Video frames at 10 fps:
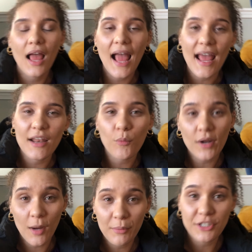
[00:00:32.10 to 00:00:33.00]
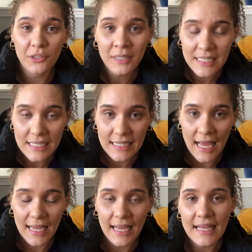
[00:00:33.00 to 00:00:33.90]
And what I'll be doing
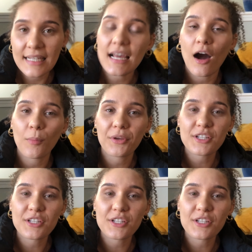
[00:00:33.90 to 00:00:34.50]
today is I'll be